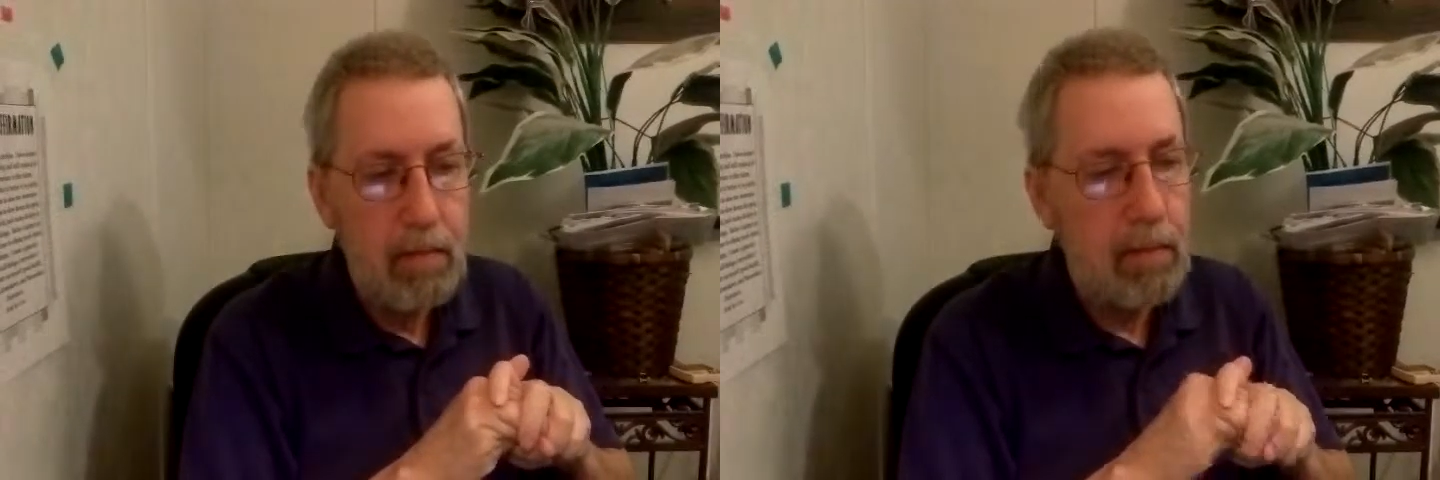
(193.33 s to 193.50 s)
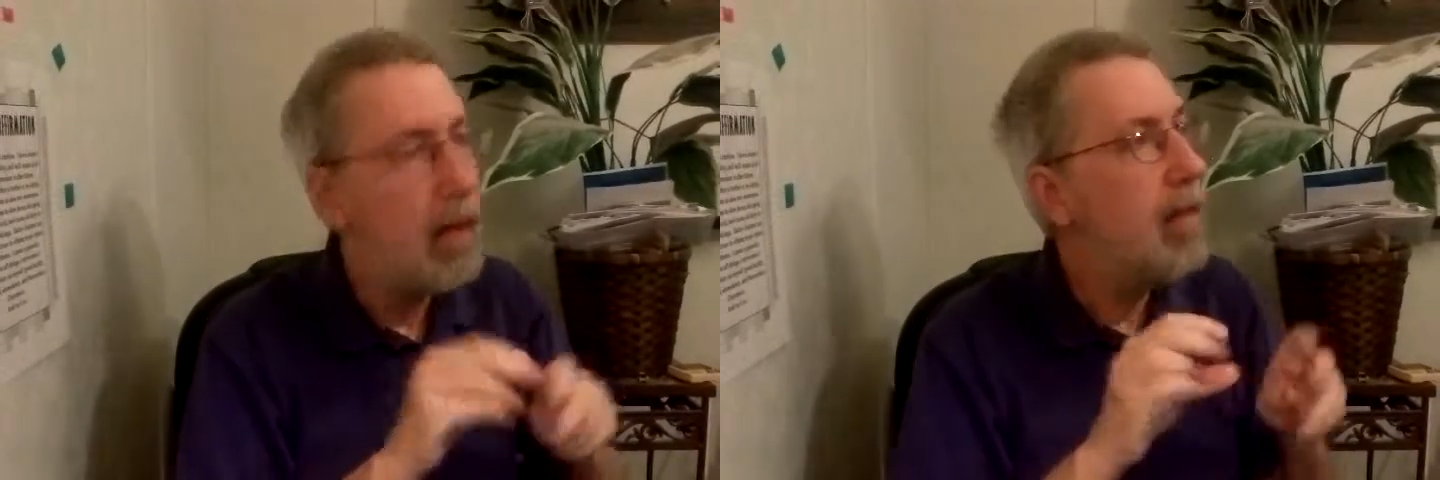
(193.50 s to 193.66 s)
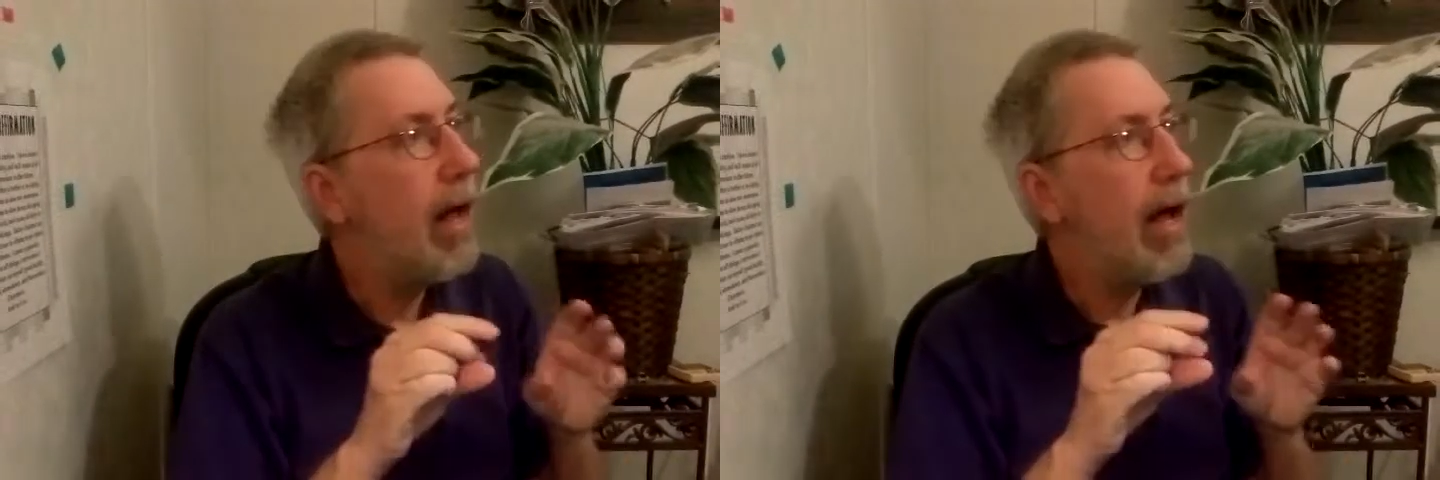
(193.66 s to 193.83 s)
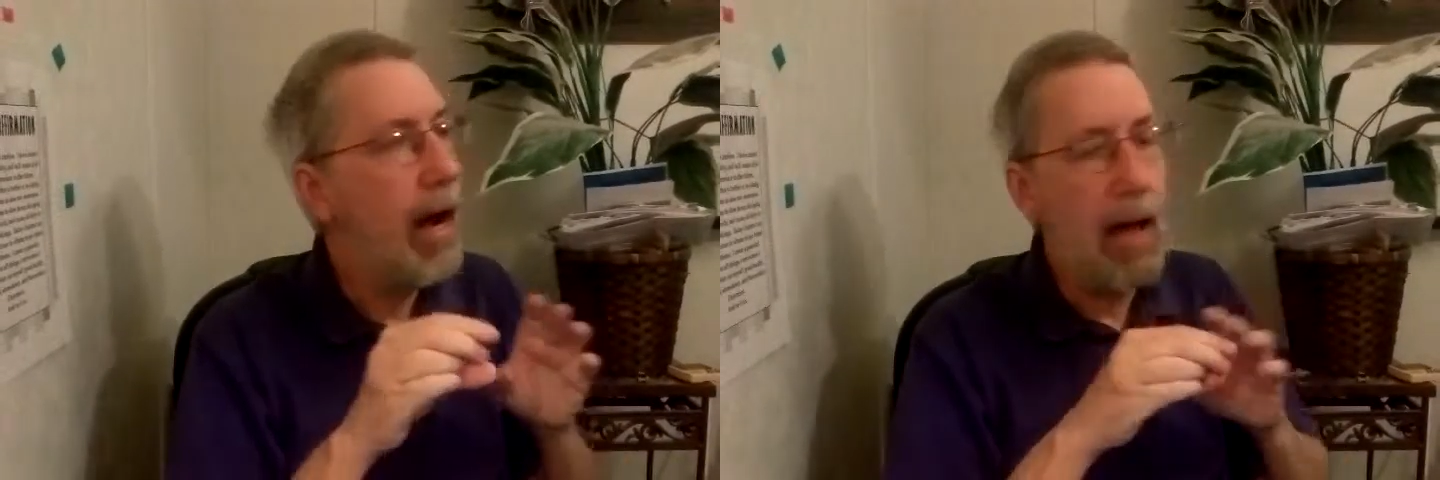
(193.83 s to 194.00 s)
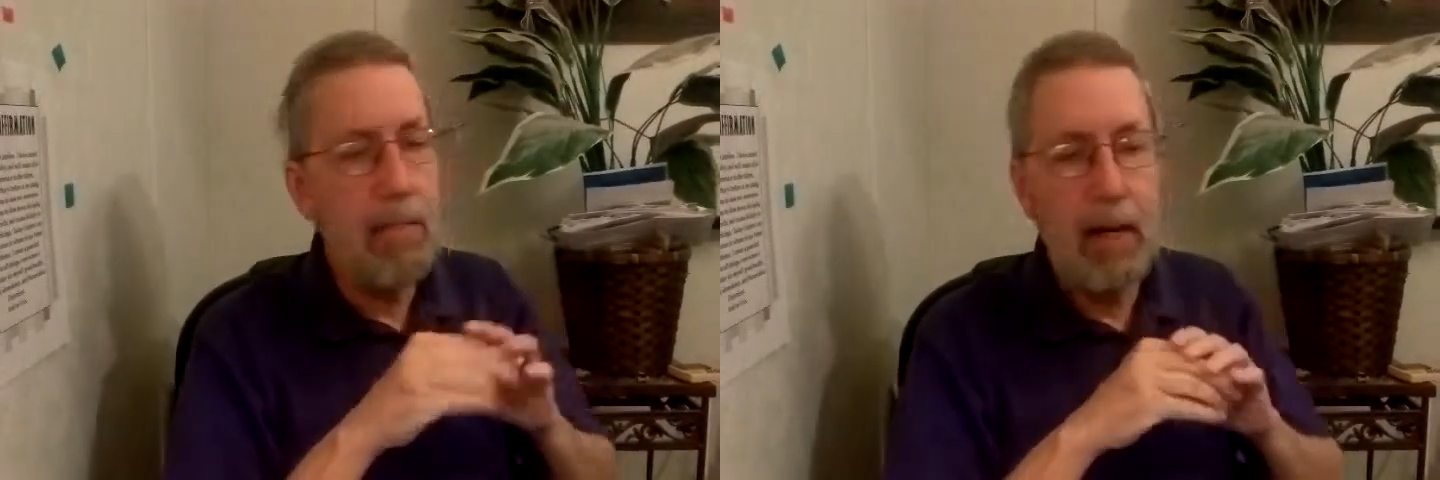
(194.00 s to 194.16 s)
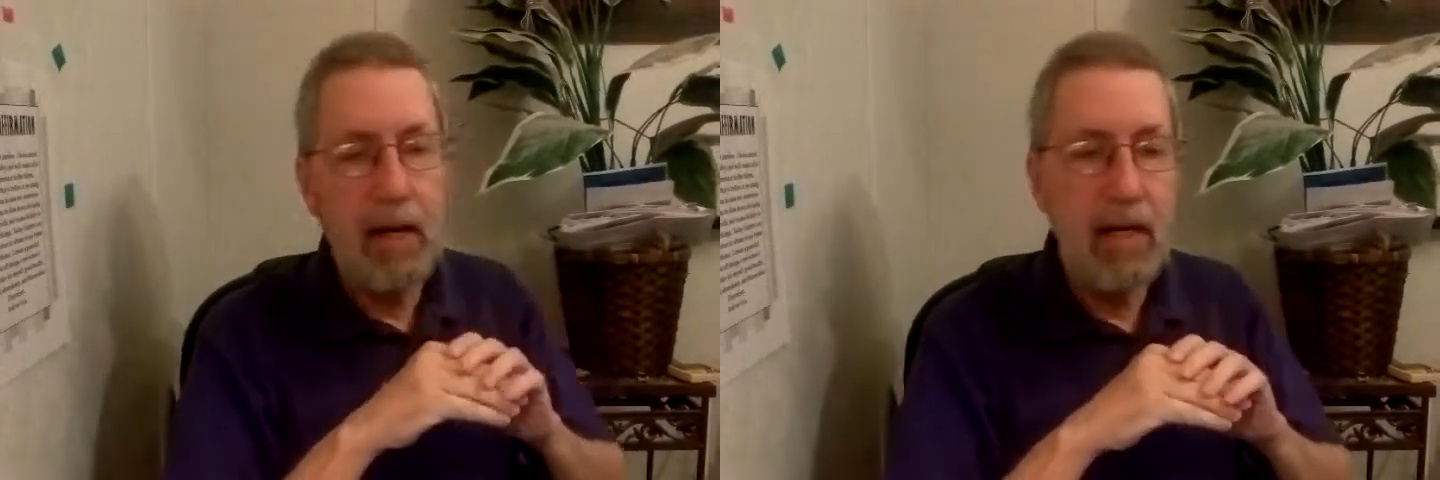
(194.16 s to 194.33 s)
By that
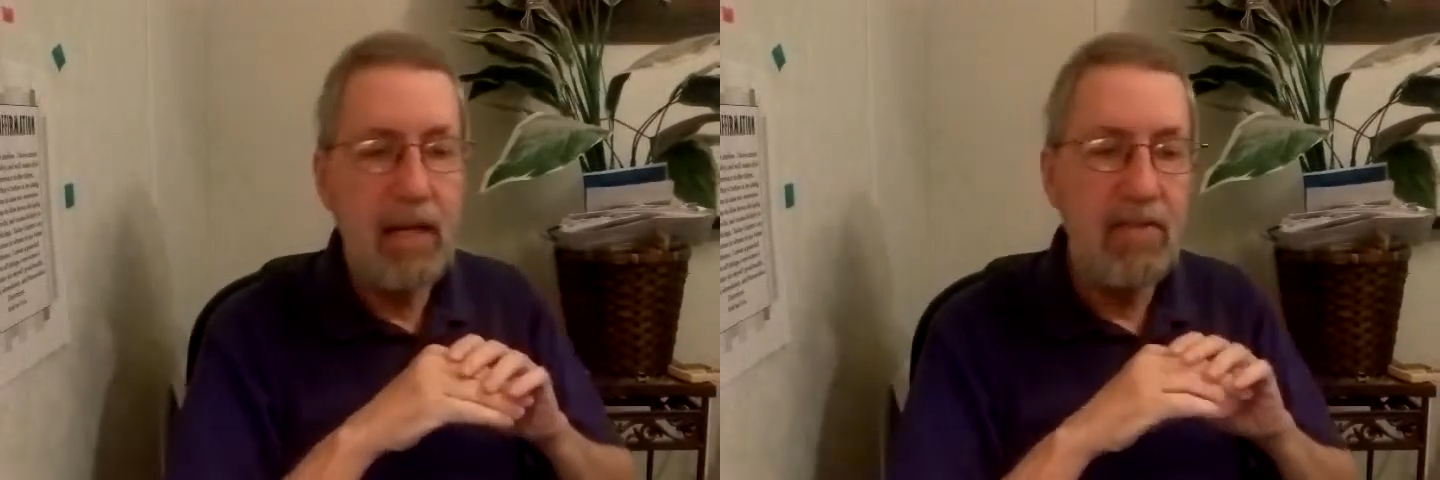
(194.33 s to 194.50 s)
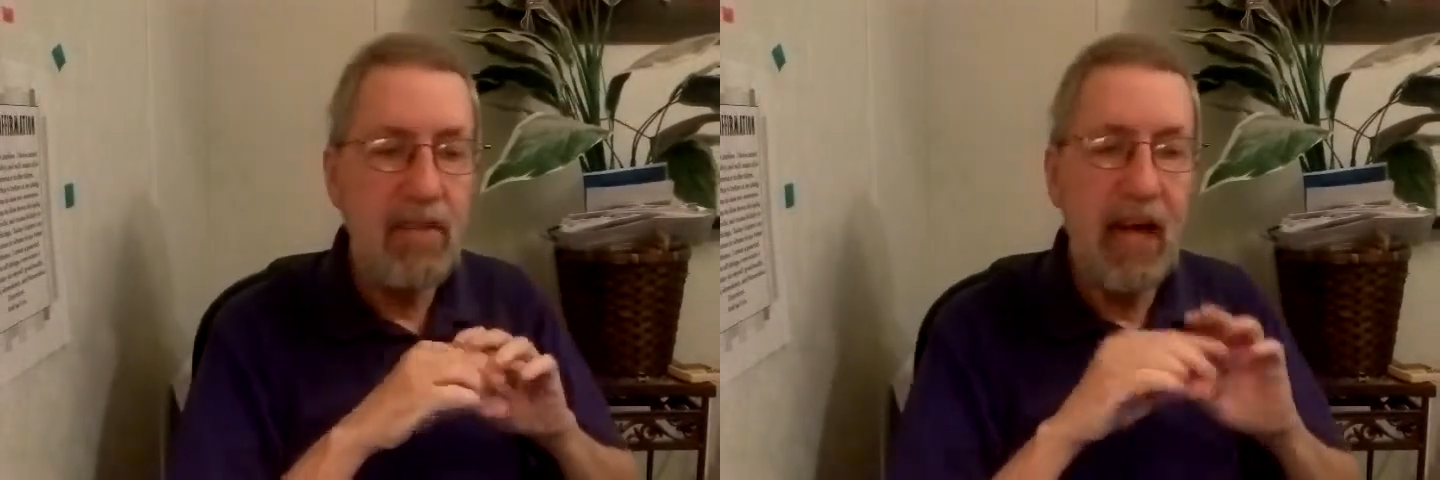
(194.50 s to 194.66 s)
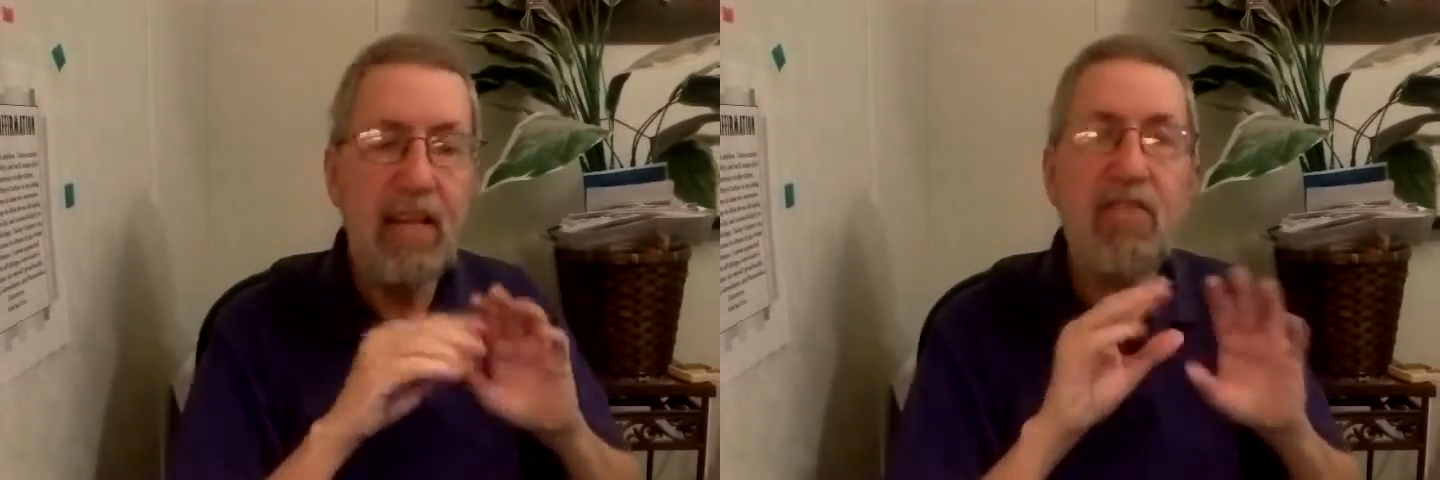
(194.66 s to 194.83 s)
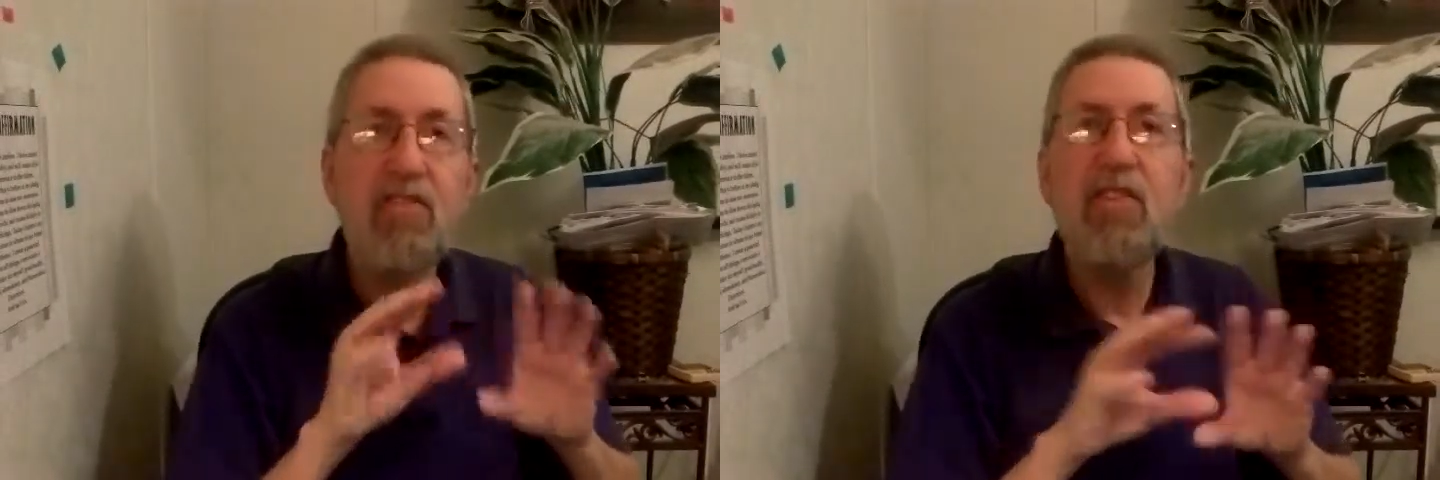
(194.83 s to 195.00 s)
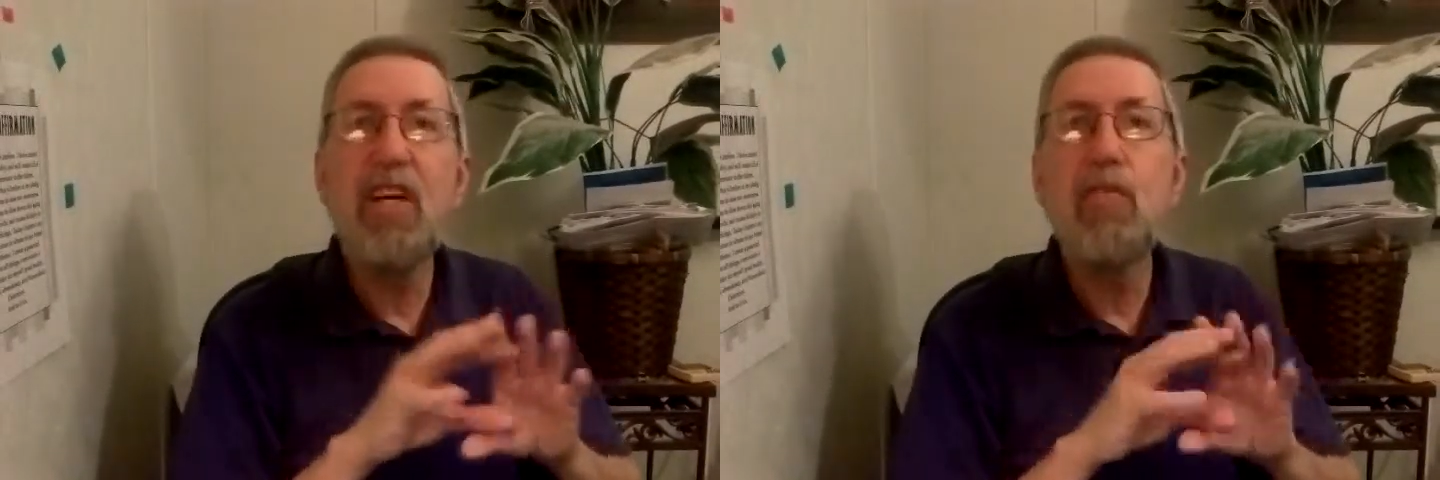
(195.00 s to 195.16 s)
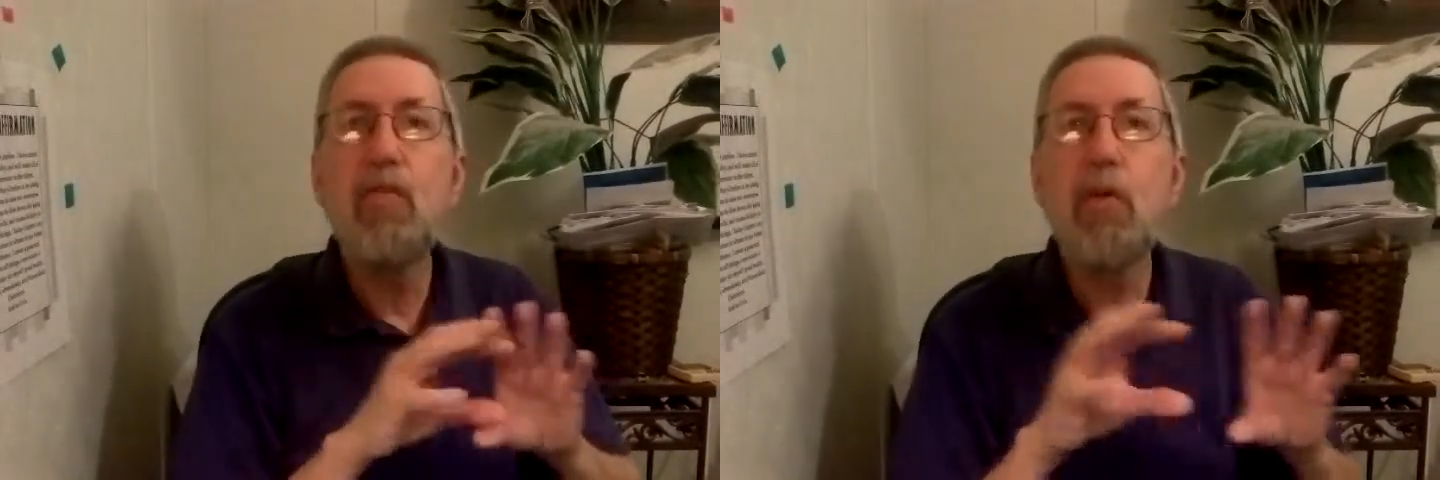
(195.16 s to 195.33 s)
I mean it's that
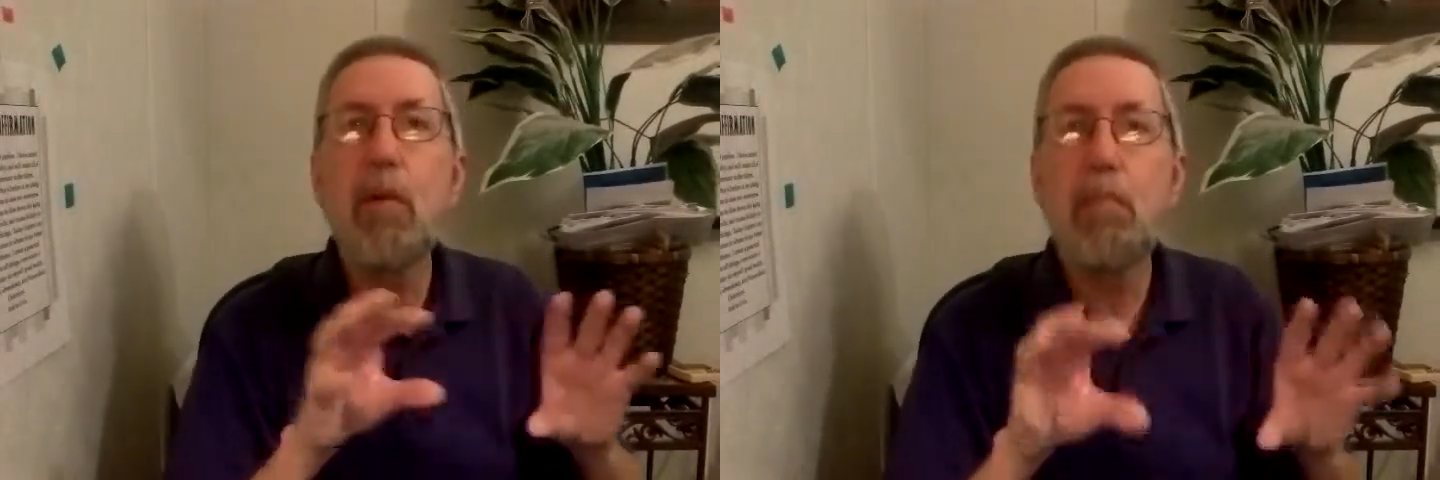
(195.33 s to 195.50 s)
central